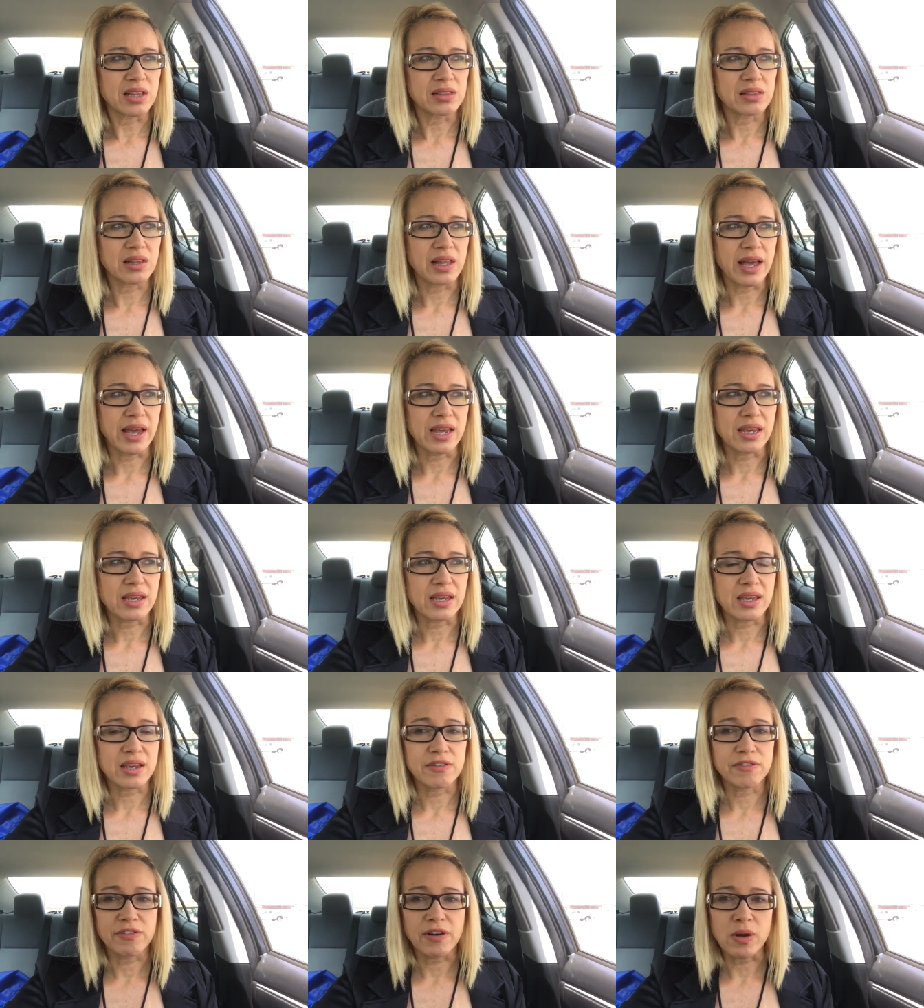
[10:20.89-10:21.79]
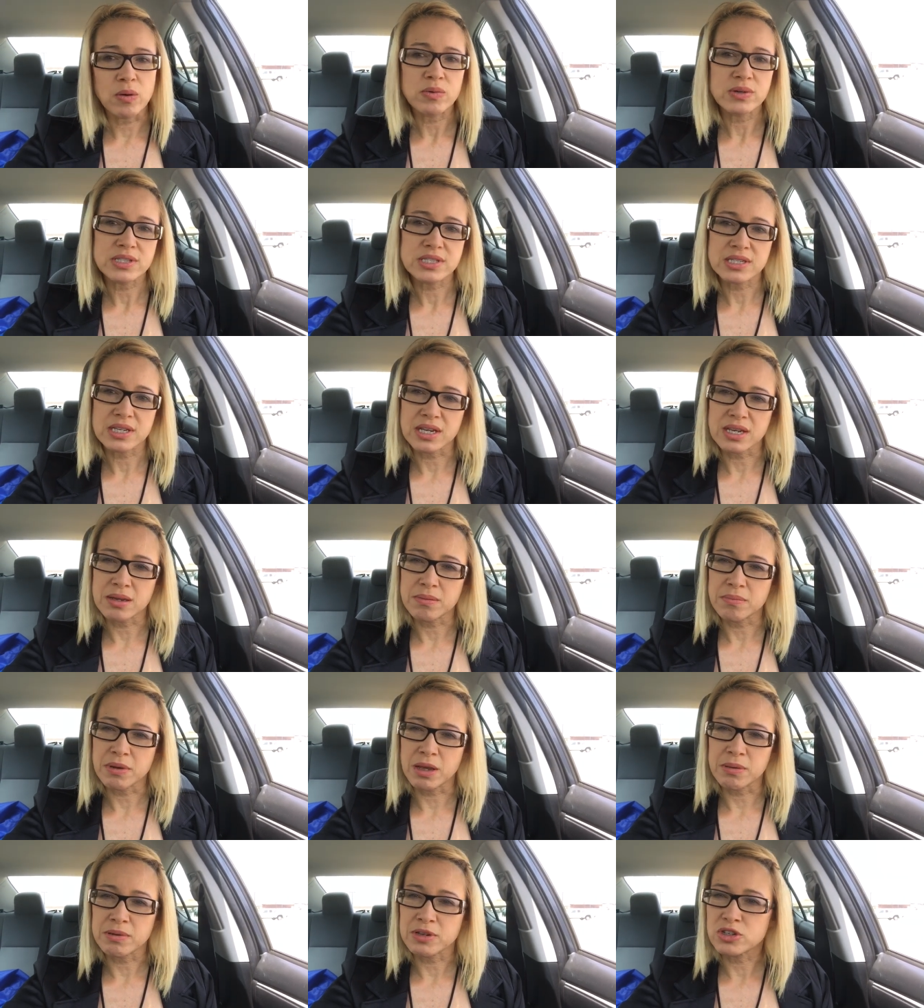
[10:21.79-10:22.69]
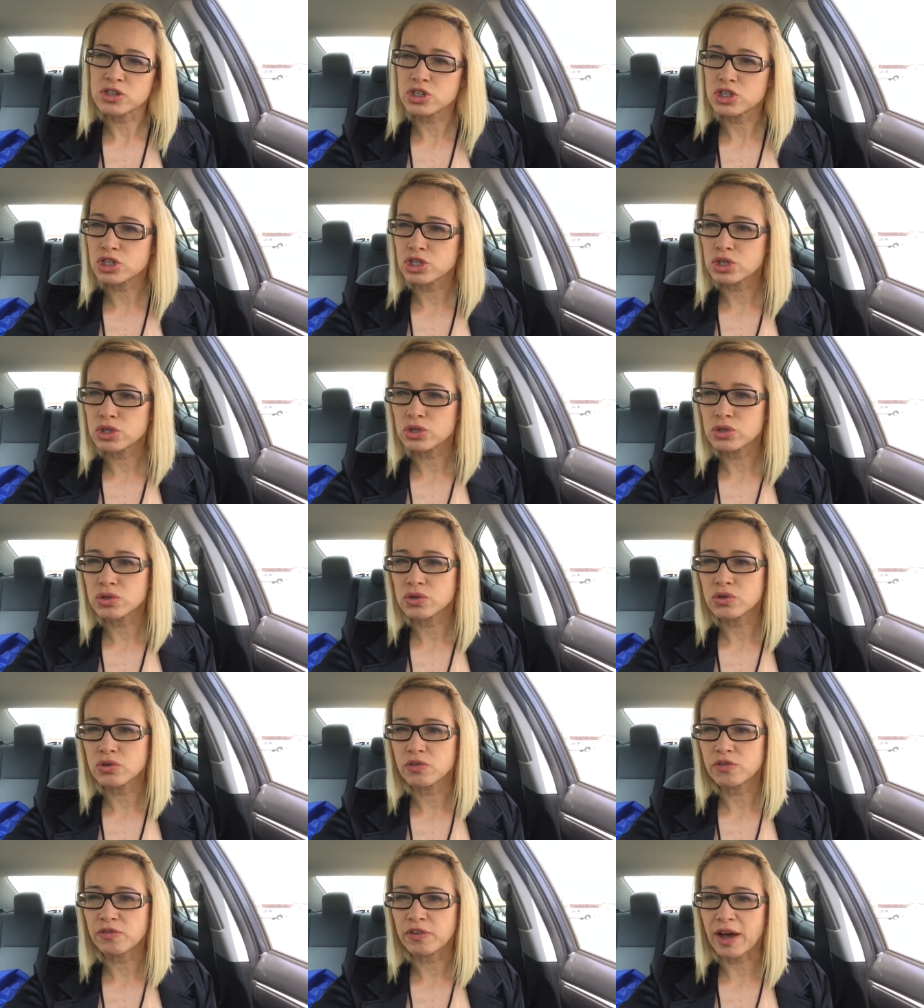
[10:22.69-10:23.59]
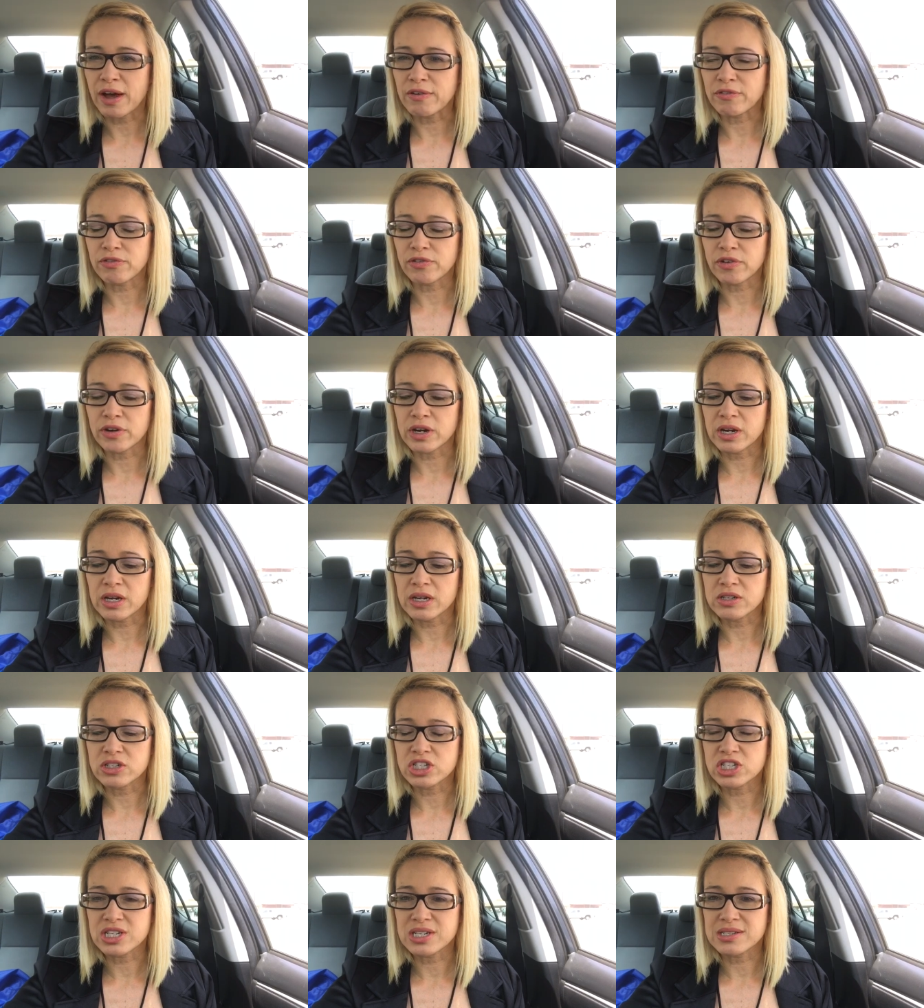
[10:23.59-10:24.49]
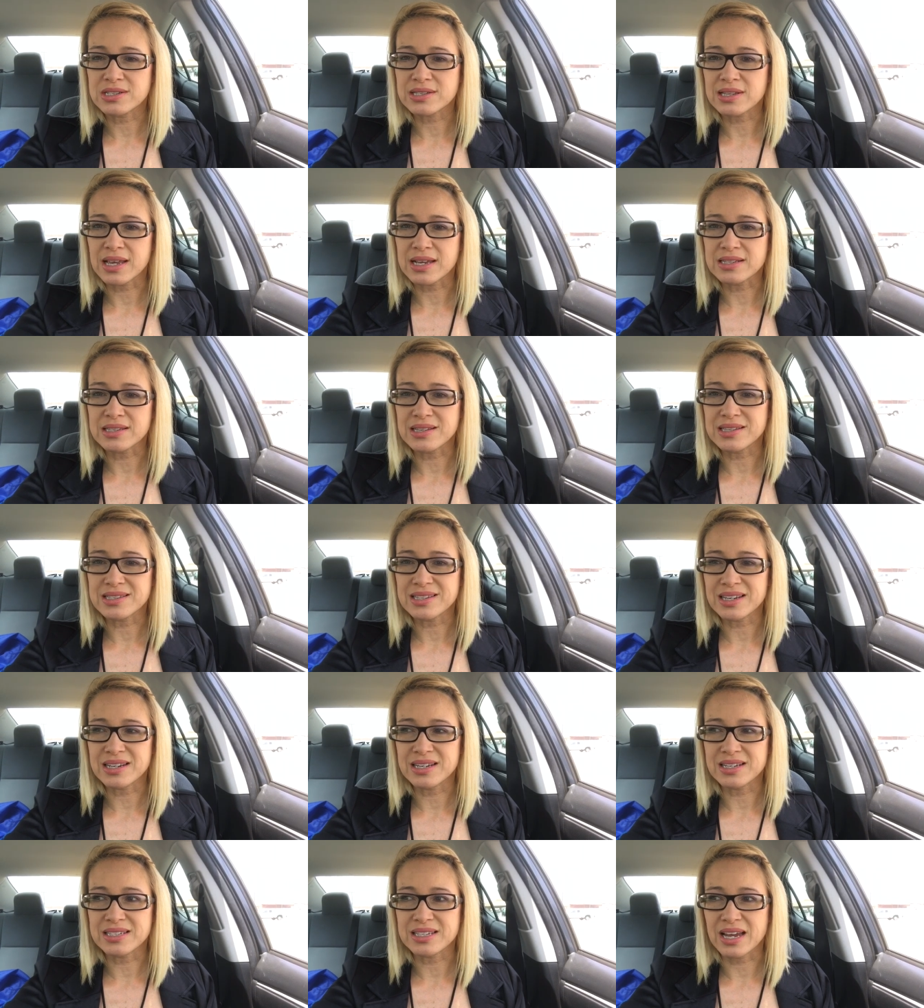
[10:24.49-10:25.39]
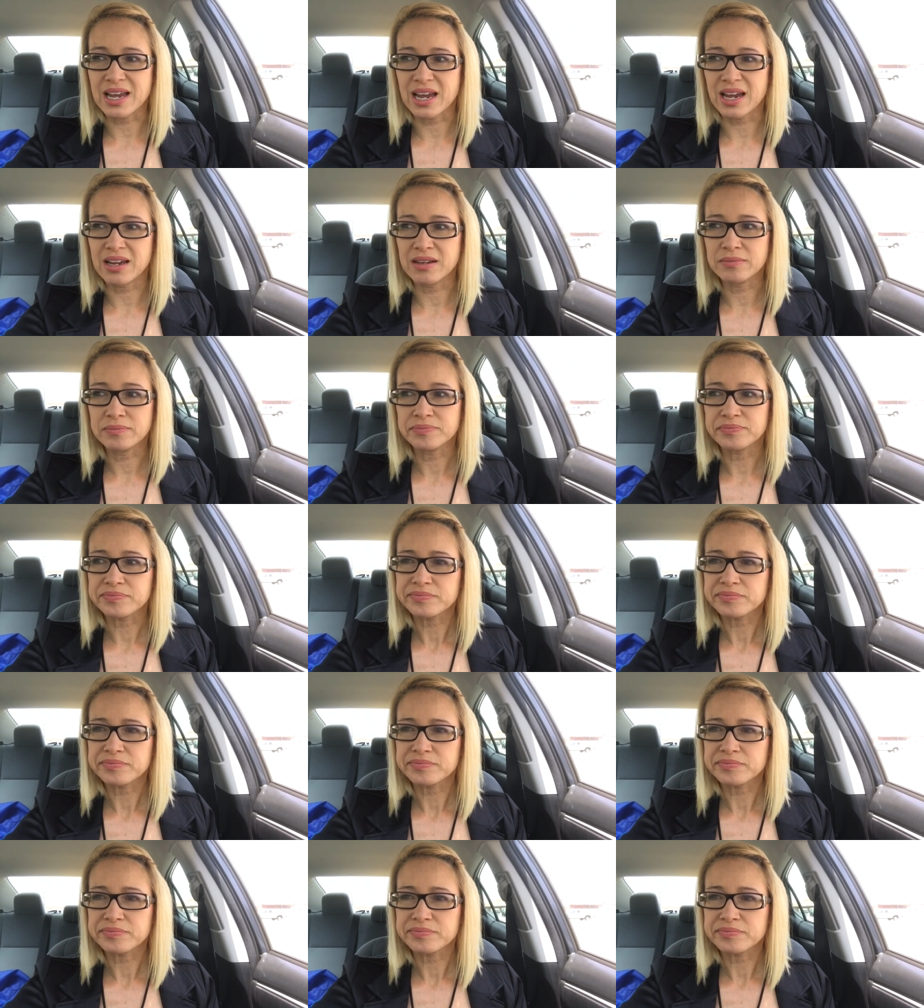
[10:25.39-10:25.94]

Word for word: like if I was to eat maybe two fat-free cheese slices in a day,